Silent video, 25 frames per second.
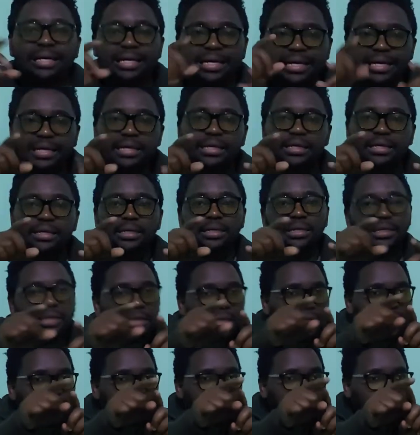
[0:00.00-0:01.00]
G.
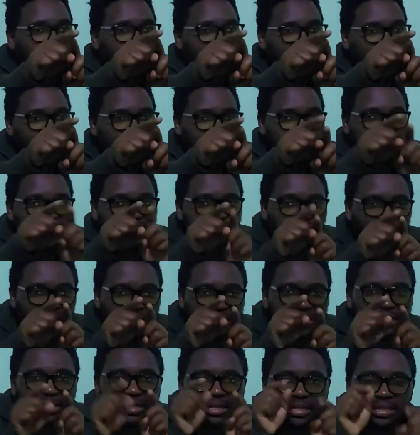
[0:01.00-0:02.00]
It's
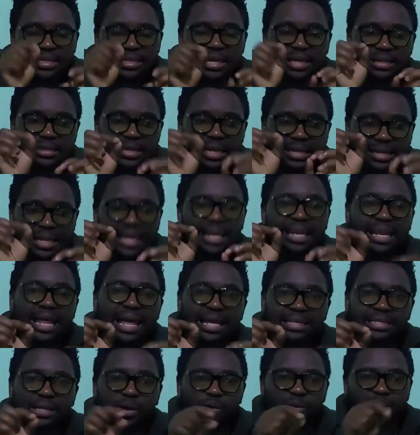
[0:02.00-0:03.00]
literally the
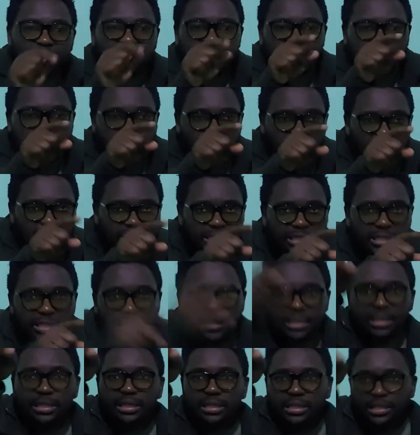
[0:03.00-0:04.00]
letter was literally
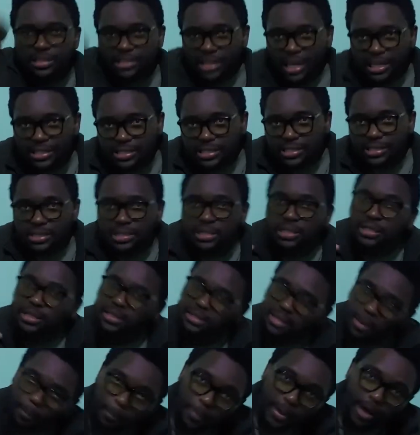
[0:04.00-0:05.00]
just
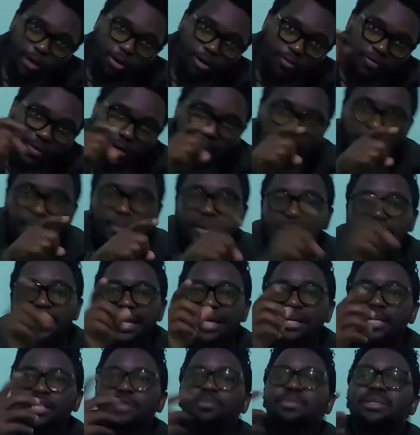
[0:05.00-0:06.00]
the back of a camel.
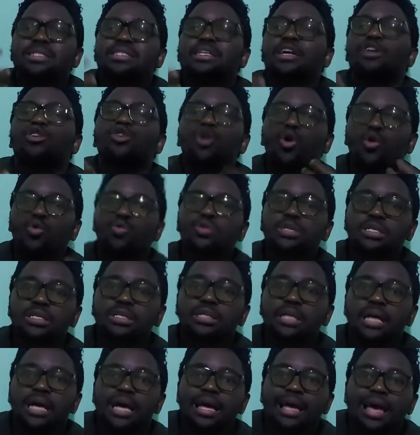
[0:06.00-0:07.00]
Like it means a load,
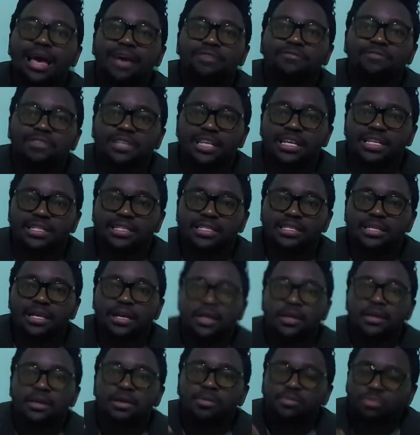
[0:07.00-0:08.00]
a heaviness.
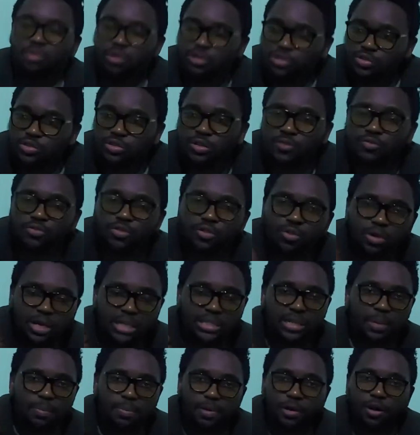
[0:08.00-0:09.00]
Because if you look
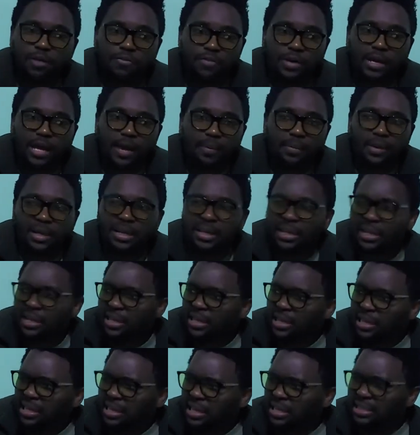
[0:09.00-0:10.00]
at the back of a camel,
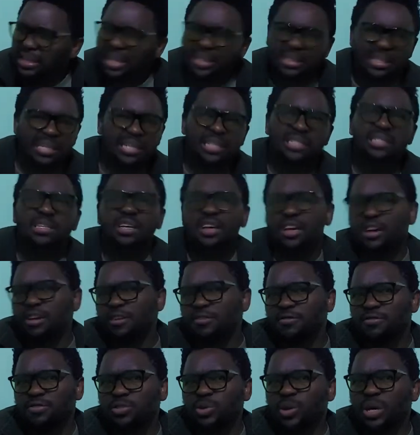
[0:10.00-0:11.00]
that thing is
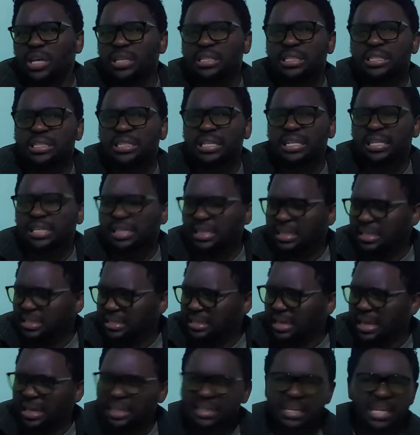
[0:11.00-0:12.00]
heavy. You can see
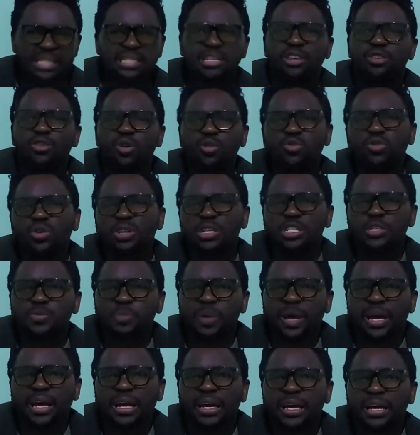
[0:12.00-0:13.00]
it's like it has a load on its
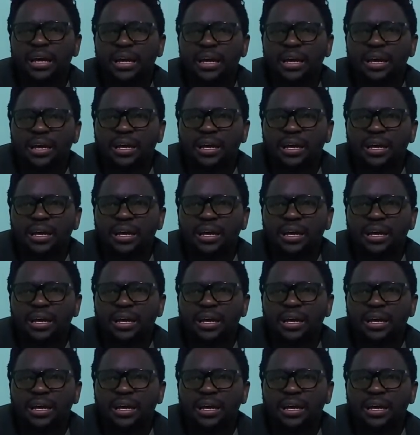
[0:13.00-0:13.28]
back.